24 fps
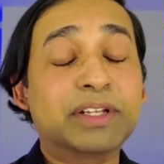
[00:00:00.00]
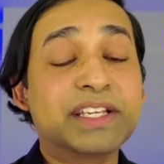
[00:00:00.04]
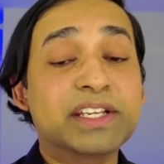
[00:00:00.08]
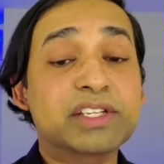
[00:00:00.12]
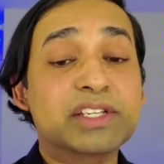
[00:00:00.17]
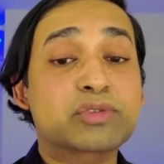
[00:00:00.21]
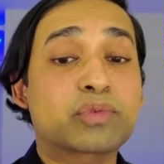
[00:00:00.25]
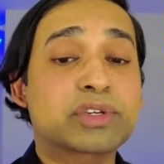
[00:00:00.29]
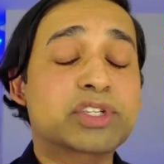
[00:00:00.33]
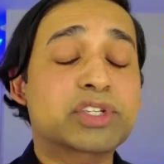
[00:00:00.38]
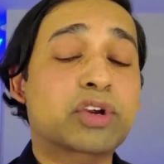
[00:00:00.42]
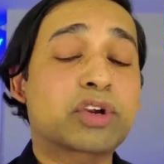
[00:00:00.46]

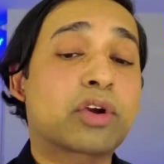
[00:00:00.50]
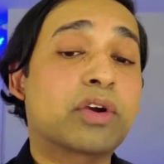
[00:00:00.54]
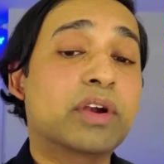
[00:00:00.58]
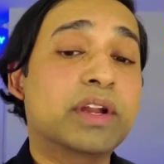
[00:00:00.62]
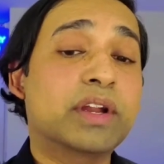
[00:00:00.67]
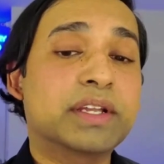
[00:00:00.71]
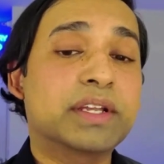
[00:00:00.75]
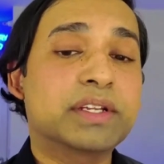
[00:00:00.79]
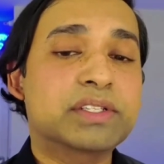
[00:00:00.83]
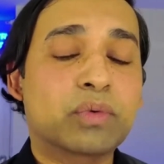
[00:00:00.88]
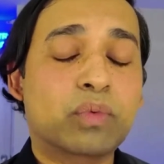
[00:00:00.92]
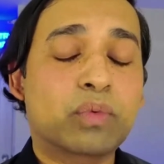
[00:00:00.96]
Emily is
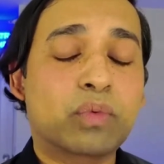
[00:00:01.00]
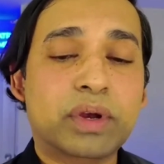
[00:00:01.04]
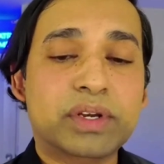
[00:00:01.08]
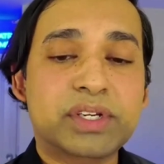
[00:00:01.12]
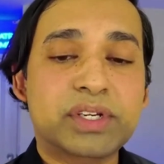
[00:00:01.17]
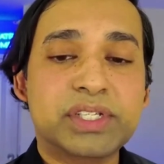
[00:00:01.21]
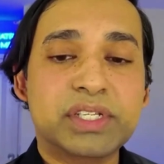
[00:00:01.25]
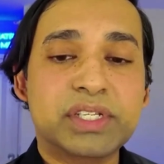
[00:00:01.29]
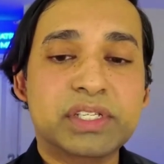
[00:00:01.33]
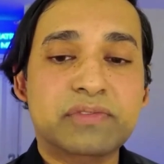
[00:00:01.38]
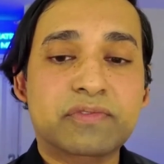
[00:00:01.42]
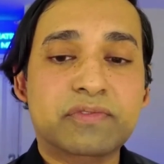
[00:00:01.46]
returning
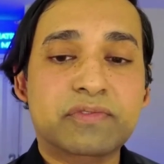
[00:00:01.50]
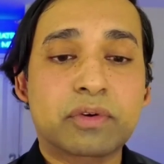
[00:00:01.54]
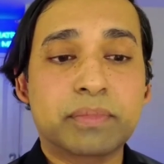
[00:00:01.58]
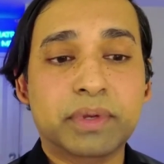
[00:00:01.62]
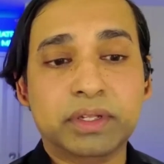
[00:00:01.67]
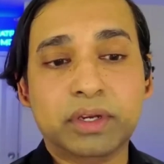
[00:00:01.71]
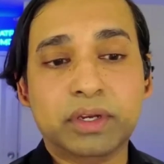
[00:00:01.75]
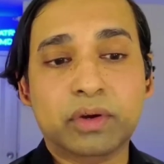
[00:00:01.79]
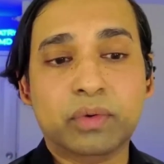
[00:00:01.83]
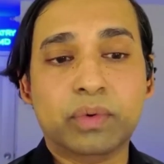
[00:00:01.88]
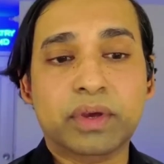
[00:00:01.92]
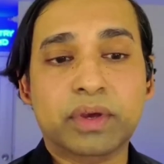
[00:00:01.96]
to what she's
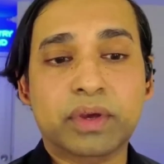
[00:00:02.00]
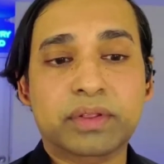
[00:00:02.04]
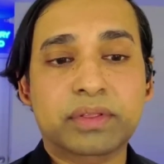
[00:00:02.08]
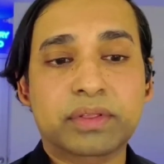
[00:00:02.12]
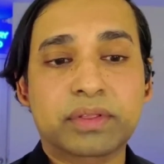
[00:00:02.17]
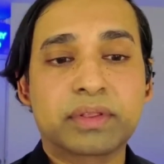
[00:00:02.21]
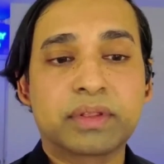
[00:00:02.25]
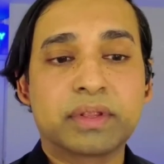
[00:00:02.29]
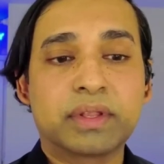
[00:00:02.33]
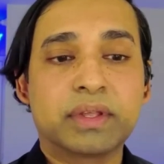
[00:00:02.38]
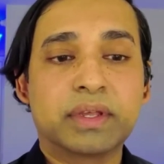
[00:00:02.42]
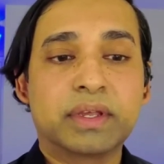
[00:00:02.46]
familiar
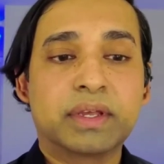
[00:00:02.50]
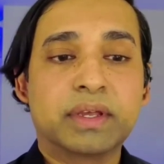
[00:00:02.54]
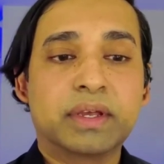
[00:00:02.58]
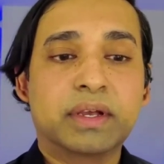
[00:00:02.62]
with.